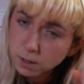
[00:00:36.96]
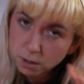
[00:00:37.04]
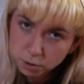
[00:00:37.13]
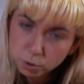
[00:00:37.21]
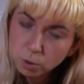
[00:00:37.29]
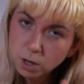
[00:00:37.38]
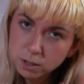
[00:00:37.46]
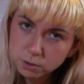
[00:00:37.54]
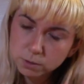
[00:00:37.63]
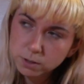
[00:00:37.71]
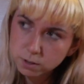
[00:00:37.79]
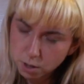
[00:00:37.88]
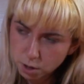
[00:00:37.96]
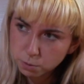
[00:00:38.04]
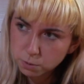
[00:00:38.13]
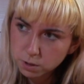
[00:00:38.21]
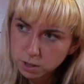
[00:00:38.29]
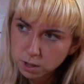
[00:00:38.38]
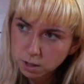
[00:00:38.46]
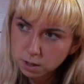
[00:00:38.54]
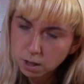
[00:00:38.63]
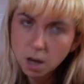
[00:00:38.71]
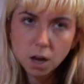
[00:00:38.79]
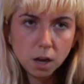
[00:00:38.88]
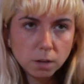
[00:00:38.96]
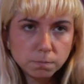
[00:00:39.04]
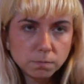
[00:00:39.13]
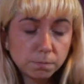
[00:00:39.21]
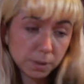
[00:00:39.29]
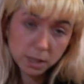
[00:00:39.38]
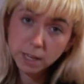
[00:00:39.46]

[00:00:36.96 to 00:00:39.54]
The short answer is no. But